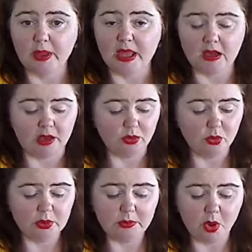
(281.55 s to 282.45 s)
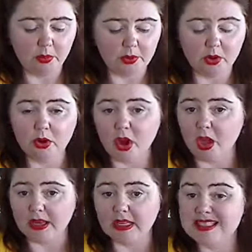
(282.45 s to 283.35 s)
And I thought we'd pop it
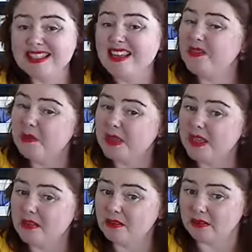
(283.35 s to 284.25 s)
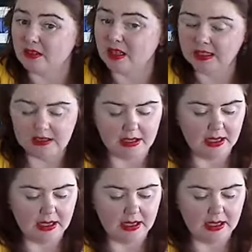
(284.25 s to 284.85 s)
online. It's never been online.